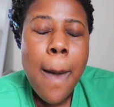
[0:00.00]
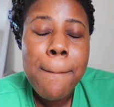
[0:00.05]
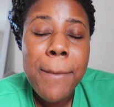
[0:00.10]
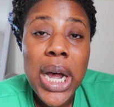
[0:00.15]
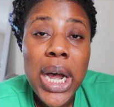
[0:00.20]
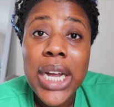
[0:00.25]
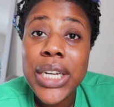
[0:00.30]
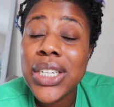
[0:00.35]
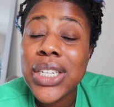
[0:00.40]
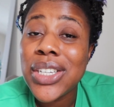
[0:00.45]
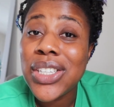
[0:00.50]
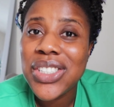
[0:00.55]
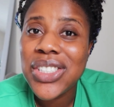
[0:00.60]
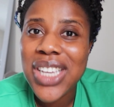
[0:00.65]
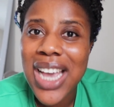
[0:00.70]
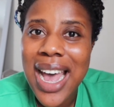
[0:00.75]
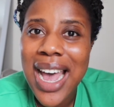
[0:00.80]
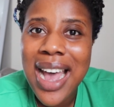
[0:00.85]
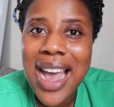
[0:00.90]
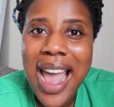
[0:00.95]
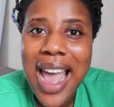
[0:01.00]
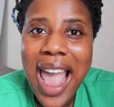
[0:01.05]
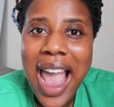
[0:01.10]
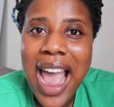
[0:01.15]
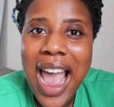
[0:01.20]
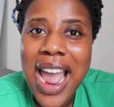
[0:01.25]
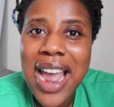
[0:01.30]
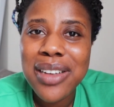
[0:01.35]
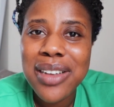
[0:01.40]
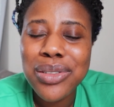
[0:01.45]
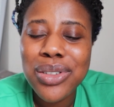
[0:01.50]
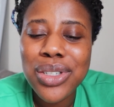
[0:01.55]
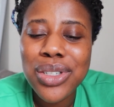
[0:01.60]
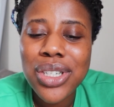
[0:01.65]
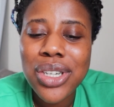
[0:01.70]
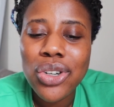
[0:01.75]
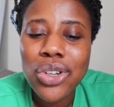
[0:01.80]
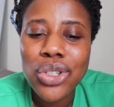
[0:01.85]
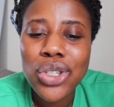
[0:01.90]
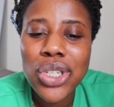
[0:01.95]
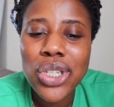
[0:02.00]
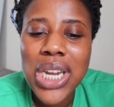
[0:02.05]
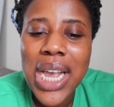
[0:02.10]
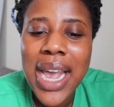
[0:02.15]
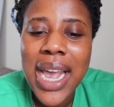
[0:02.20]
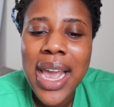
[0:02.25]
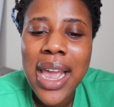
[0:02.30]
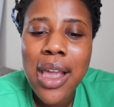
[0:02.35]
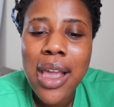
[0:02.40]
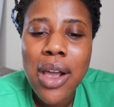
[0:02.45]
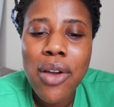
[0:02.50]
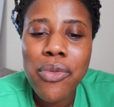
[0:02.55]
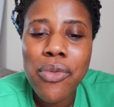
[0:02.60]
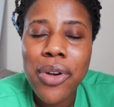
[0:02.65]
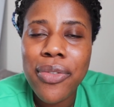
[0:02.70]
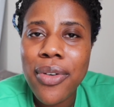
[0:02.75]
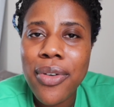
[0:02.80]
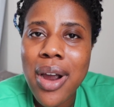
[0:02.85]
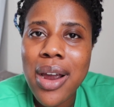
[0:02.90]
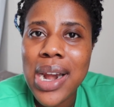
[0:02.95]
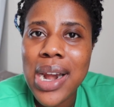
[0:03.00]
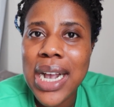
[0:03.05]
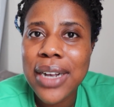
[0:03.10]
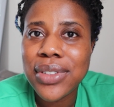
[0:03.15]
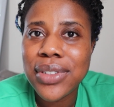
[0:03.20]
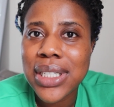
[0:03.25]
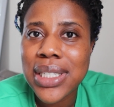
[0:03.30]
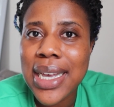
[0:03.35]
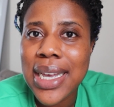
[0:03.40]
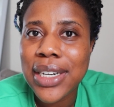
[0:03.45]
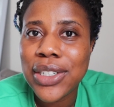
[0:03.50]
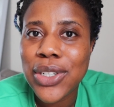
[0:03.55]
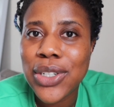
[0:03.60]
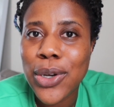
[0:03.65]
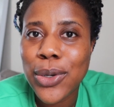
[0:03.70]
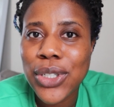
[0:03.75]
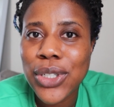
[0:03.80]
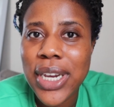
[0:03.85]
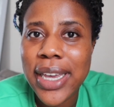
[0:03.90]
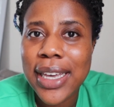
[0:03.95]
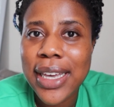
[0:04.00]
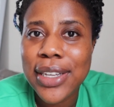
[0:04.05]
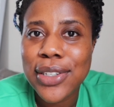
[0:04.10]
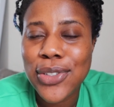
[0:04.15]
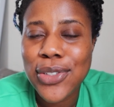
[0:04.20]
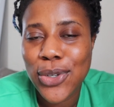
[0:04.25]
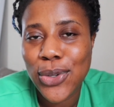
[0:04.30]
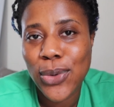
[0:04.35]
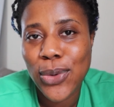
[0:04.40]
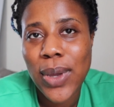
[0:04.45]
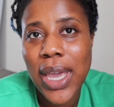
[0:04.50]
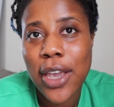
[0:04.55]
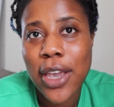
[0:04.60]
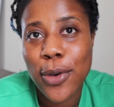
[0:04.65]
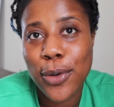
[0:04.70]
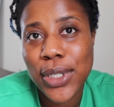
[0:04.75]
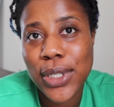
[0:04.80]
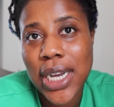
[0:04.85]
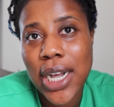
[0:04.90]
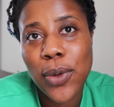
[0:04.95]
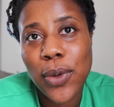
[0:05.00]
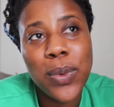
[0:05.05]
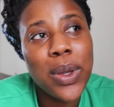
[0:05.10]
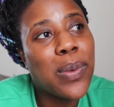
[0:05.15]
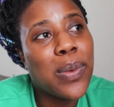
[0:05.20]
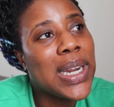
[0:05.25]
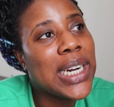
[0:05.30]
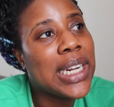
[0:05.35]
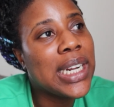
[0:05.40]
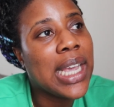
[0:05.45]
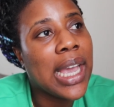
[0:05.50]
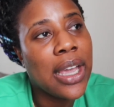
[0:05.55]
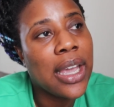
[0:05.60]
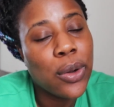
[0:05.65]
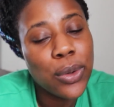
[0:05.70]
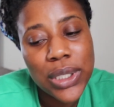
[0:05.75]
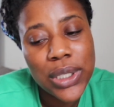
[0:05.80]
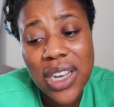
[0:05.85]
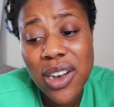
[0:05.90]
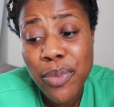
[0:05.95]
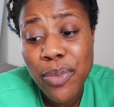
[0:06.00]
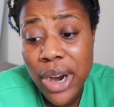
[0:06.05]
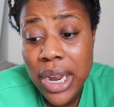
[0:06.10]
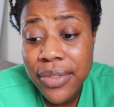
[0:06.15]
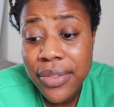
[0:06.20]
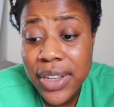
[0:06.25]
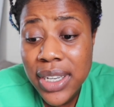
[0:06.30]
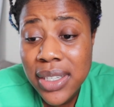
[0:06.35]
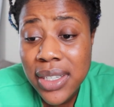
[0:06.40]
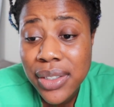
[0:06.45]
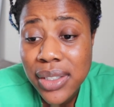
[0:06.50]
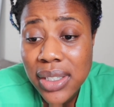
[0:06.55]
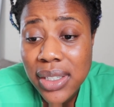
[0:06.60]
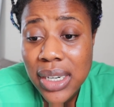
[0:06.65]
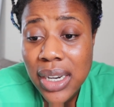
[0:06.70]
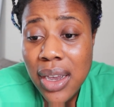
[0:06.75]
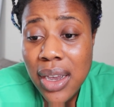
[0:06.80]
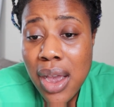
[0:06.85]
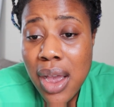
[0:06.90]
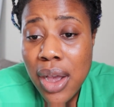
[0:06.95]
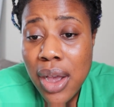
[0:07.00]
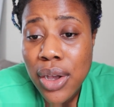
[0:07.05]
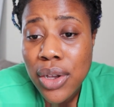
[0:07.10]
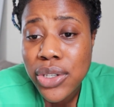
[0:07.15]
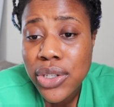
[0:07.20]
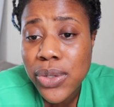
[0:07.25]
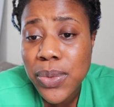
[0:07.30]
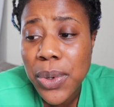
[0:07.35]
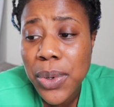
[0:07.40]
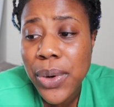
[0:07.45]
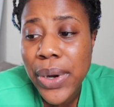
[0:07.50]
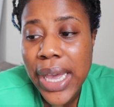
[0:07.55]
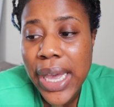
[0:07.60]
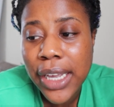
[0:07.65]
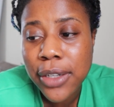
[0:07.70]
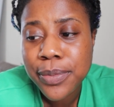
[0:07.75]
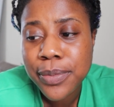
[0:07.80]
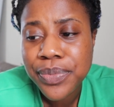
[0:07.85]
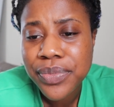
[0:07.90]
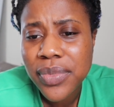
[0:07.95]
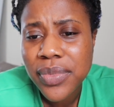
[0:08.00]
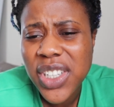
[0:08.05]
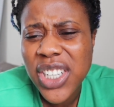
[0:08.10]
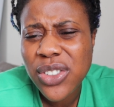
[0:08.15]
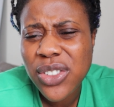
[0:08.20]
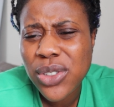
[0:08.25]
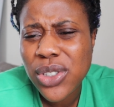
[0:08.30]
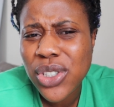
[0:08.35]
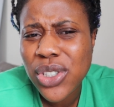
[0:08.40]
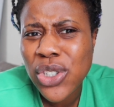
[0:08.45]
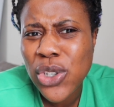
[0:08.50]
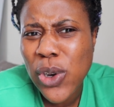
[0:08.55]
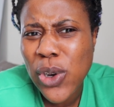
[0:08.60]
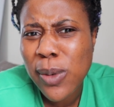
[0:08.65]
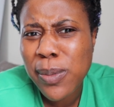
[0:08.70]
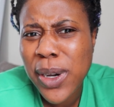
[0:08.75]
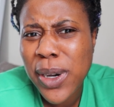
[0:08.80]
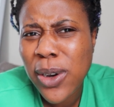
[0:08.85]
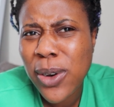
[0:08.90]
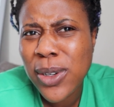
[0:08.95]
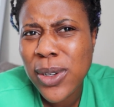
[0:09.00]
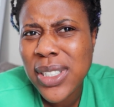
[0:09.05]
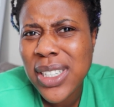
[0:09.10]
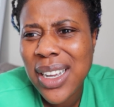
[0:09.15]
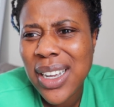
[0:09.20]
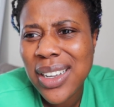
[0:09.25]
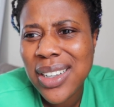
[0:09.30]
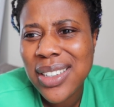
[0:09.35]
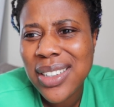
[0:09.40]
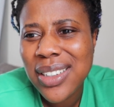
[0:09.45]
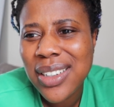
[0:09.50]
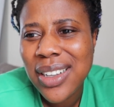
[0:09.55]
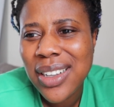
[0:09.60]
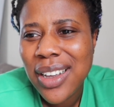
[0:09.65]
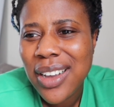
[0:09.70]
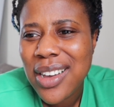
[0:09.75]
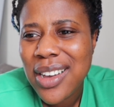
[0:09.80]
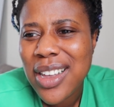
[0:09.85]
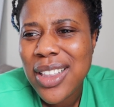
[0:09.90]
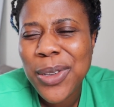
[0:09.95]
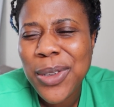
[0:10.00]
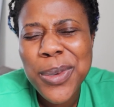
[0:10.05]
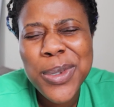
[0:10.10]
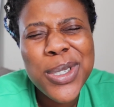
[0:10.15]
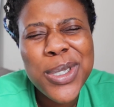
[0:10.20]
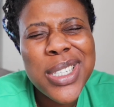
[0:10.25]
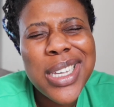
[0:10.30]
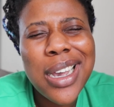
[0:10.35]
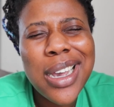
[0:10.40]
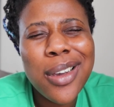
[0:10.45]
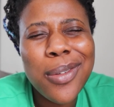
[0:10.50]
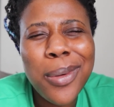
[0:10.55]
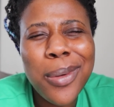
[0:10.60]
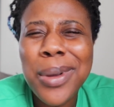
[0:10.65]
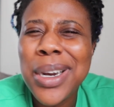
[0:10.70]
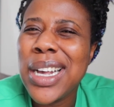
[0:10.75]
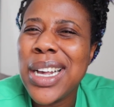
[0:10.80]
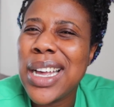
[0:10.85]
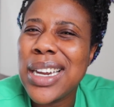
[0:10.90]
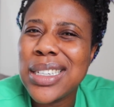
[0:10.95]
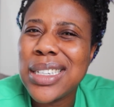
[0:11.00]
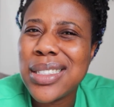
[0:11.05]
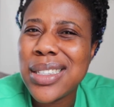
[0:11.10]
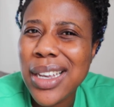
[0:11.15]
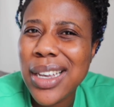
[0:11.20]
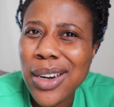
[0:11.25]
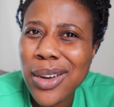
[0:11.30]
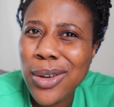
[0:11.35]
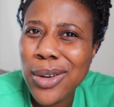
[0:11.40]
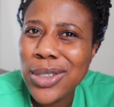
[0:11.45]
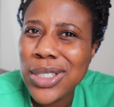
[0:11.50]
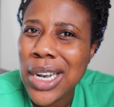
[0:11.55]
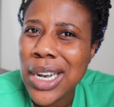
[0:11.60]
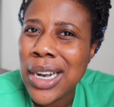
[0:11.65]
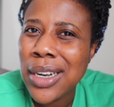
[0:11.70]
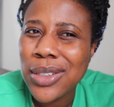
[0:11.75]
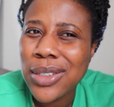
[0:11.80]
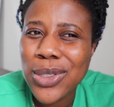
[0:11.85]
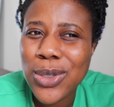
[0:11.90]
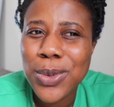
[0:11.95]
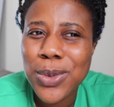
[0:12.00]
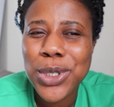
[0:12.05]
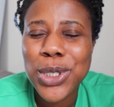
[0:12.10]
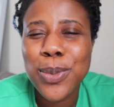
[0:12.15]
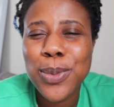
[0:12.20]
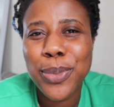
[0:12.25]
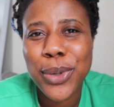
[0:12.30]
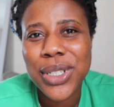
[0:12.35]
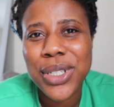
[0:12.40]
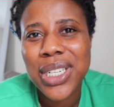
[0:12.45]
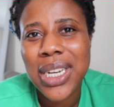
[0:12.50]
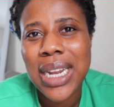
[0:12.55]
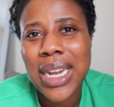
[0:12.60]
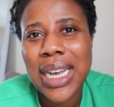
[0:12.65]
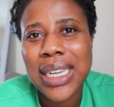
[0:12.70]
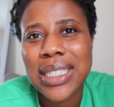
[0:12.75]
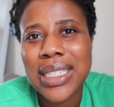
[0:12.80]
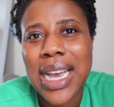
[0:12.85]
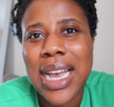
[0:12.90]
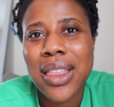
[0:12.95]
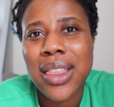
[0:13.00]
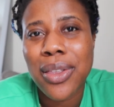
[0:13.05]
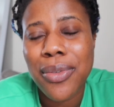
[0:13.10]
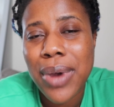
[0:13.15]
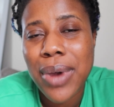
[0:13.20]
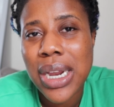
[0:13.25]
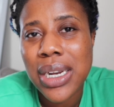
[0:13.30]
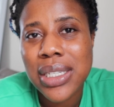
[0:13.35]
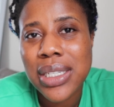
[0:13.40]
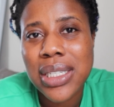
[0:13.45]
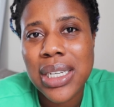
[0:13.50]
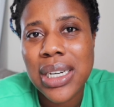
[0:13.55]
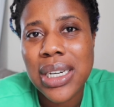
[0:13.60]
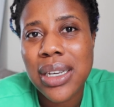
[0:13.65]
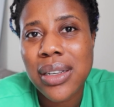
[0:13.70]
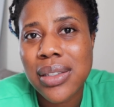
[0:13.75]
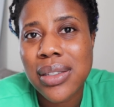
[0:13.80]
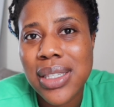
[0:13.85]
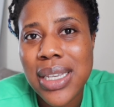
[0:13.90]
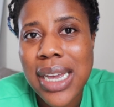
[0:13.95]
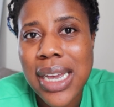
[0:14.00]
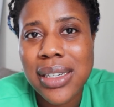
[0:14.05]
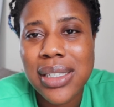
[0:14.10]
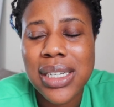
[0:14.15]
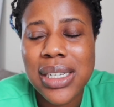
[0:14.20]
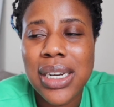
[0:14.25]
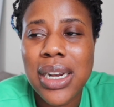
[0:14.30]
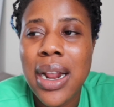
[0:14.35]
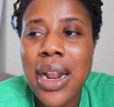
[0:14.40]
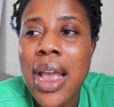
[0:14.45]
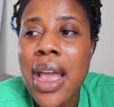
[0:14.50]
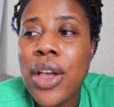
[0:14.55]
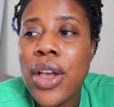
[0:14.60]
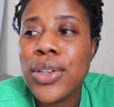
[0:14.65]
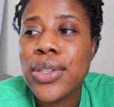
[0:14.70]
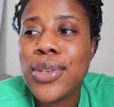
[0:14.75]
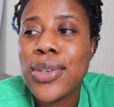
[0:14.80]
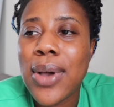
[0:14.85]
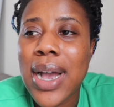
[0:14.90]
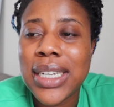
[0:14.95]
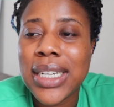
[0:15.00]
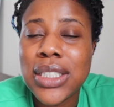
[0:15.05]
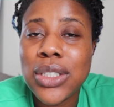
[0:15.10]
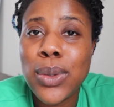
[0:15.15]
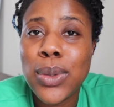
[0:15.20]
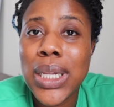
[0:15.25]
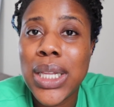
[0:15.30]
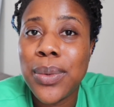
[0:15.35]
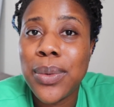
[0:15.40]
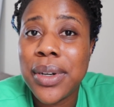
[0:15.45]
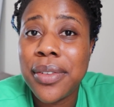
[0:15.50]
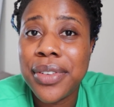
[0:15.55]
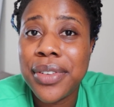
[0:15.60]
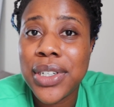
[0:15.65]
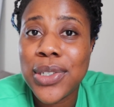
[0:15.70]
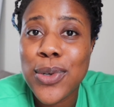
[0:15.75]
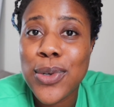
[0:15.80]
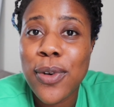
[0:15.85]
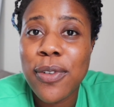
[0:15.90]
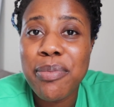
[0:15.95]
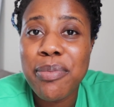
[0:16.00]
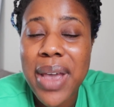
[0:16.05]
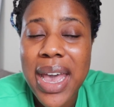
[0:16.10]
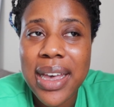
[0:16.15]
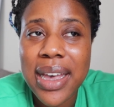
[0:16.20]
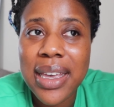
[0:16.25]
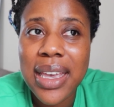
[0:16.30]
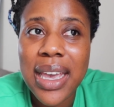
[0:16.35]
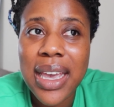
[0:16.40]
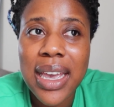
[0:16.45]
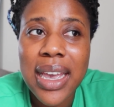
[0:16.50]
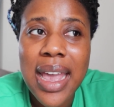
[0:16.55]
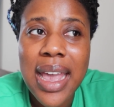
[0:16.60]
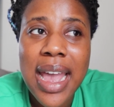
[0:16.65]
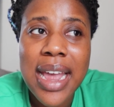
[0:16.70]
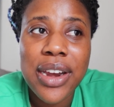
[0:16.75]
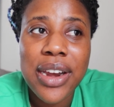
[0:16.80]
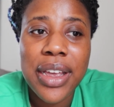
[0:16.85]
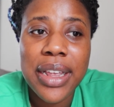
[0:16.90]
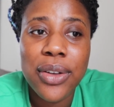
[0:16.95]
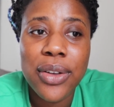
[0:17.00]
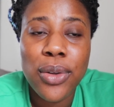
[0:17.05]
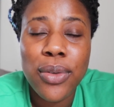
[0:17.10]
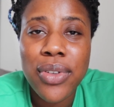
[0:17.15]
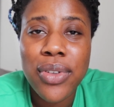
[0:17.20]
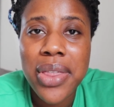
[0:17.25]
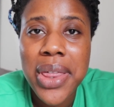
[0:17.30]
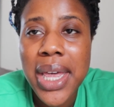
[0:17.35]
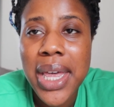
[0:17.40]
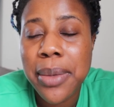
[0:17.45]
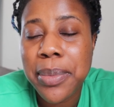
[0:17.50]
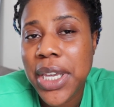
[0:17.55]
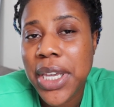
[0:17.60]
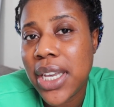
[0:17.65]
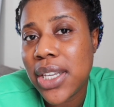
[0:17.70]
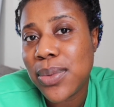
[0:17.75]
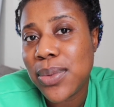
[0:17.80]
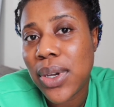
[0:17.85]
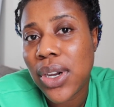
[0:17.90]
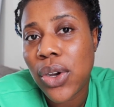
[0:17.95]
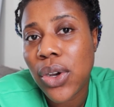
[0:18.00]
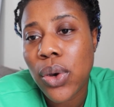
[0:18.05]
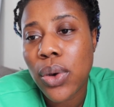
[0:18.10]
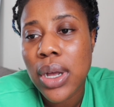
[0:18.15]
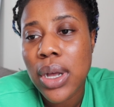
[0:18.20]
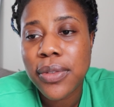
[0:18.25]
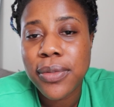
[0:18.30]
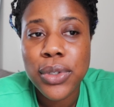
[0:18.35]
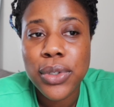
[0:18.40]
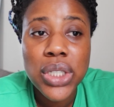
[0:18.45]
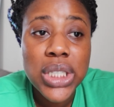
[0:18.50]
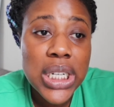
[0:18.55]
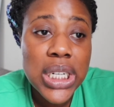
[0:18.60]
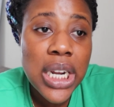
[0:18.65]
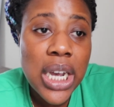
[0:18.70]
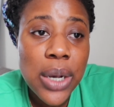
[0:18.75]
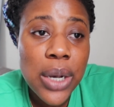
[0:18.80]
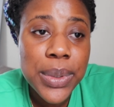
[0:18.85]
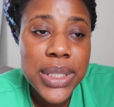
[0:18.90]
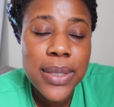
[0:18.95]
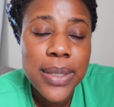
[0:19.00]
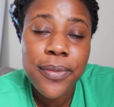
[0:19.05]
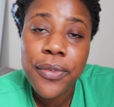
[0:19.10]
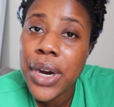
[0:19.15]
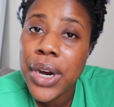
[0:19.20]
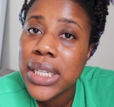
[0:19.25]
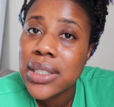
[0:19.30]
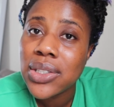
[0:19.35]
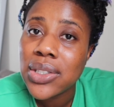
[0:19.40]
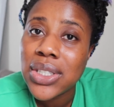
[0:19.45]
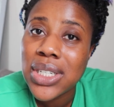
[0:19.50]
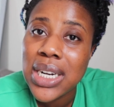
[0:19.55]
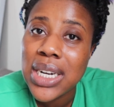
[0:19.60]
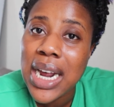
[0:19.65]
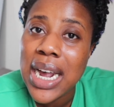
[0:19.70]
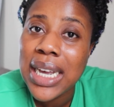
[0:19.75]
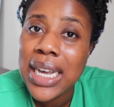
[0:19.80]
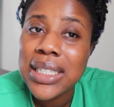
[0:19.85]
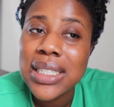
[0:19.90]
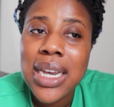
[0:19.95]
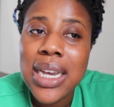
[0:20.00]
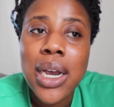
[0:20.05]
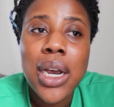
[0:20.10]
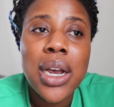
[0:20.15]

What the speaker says: But yeah, and today Rufar and I have decided to go check into a hotel. We wanted a hotel breakfast, so we were like, can you just show up at a hotel? And then we're just like, we want to kind of stay at a hotel. So we just booked a night at the Radisson in Sandton. So I just quickly want to finish off packing and head over there because we're going to go out for dinner with some friends tonight.